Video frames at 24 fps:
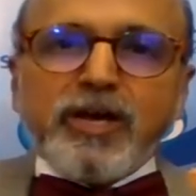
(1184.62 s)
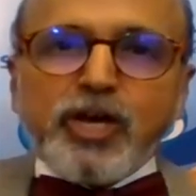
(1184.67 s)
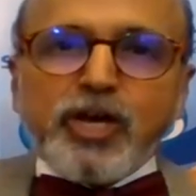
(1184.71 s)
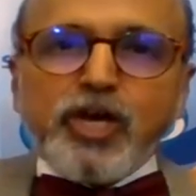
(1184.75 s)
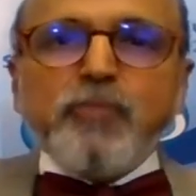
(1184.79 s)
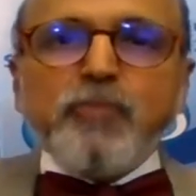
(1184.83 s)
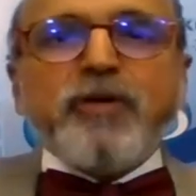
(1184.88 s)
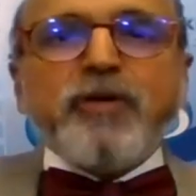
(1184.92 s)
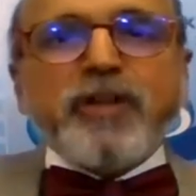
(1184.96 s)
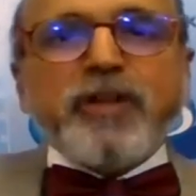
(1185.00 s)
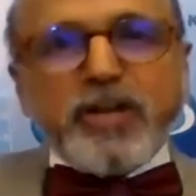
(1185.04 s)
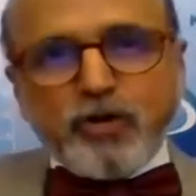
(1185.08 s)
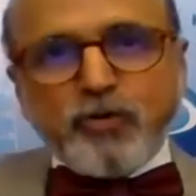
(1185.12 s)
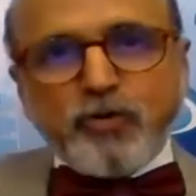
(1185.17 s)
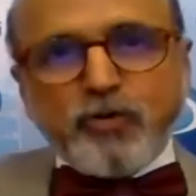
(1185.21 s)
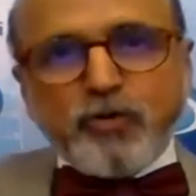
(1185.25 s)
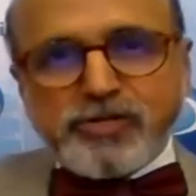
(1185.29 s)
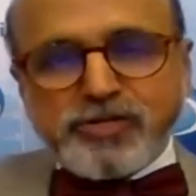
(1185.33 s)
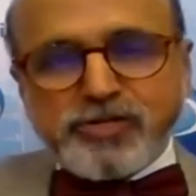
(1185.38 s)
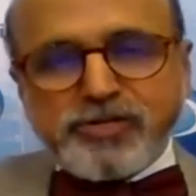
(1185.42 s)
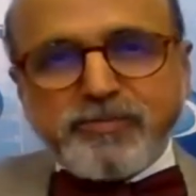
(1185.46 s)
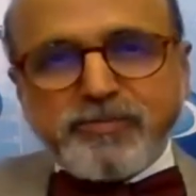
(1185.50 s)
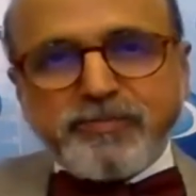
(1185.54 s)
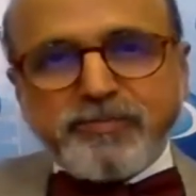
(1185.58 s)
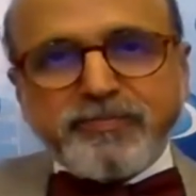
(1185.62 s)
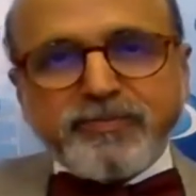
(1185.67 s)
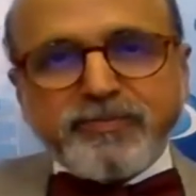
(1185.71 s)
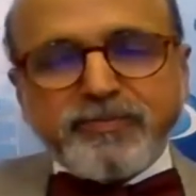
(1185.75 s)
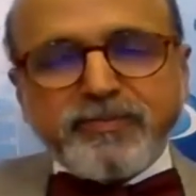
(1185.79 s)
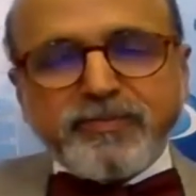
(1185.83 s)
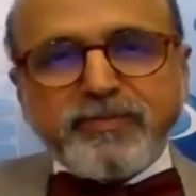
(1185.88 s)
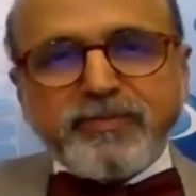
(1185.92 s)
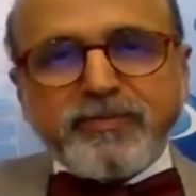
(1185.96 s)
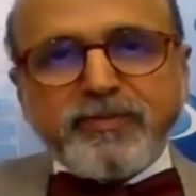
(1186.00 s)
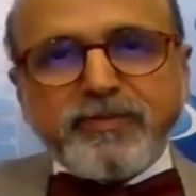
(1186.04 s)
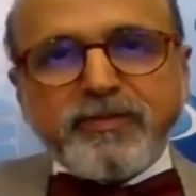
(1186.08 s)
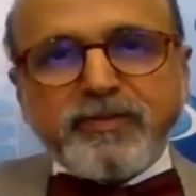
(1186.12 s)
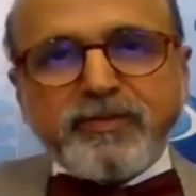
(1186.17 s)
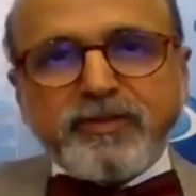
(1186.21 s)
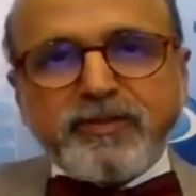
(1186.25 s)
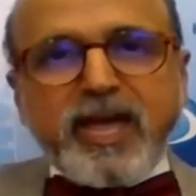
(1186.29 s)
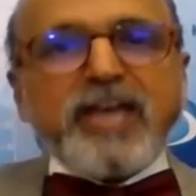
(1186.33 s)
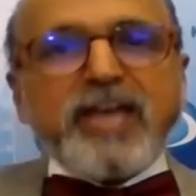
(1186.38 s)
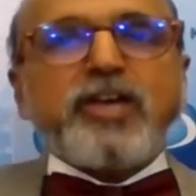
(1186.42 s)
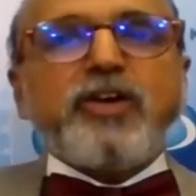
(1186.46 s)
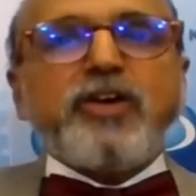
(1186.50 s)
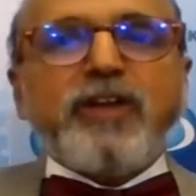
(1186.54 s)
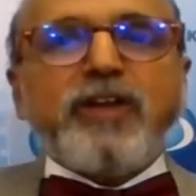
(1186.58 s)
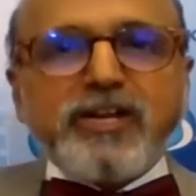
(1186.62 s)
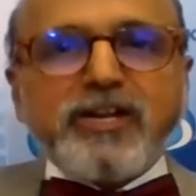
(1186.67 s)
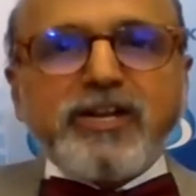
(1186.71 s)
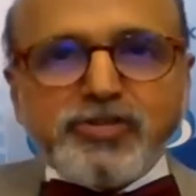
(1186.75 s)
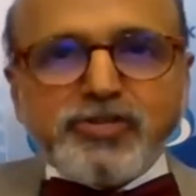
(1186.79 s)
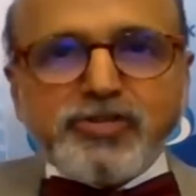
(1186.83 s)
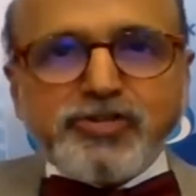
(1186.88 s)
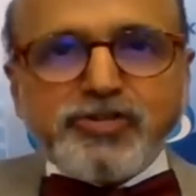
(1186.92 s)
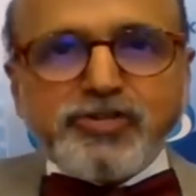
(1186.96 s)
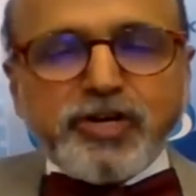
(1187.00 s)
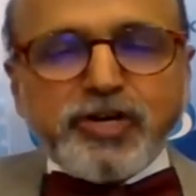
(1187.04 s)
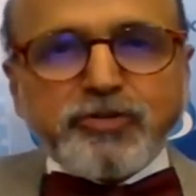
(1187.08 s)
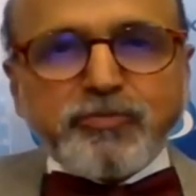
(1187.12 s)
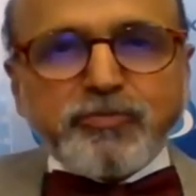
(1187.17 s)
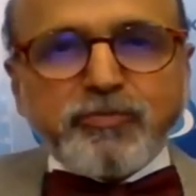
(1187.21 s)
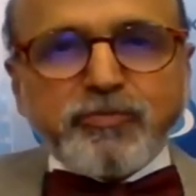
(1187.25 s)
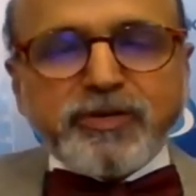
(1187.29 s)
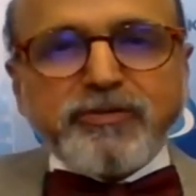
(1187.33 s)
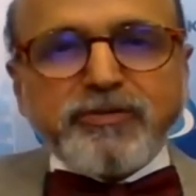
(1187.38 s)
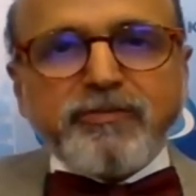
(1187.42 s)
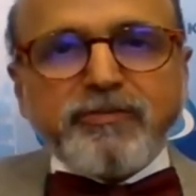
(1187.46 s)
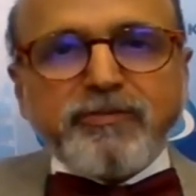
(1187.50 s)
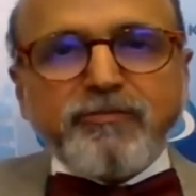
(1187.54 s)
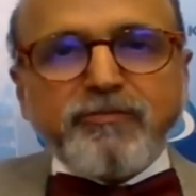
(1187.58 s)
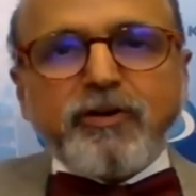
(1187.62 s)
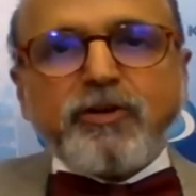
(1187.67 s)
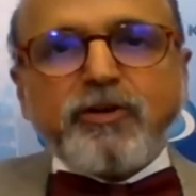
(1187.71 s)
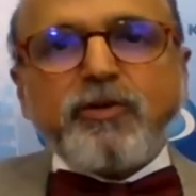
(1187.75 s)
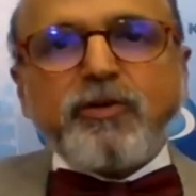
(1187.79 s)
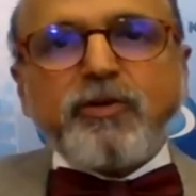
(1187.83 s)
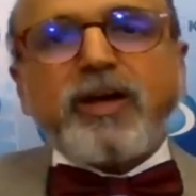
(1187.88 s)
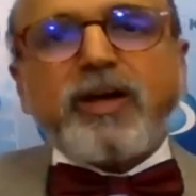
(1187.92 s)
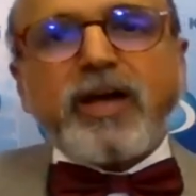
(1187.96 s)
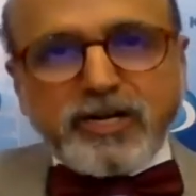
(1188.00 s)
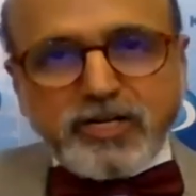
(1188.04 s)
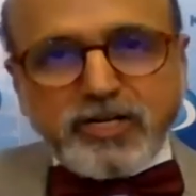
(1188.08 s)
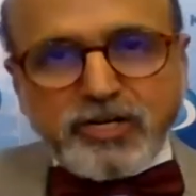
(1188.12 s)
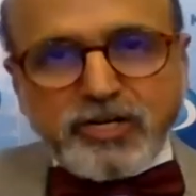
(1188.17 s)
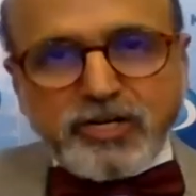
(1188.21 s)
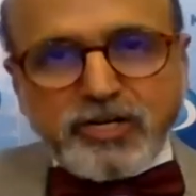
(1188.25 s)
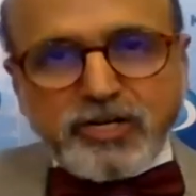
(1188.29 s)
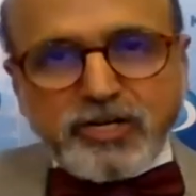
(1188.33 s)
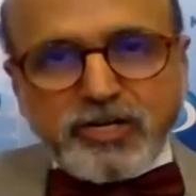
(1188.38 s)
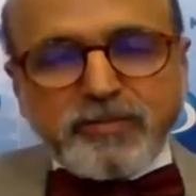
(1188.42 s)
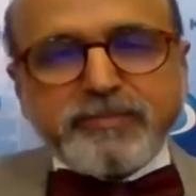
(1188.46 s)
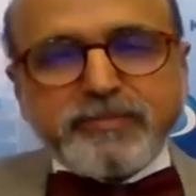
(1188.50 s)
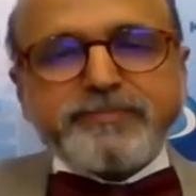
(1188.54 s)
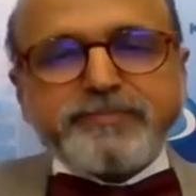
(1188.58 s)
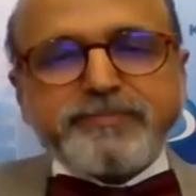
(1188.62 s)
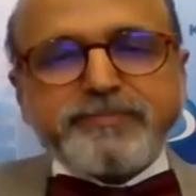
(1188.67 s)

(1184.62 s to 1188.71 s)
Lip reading: human endeavors. Thank you, ladies and gentlemen, for your kind attention.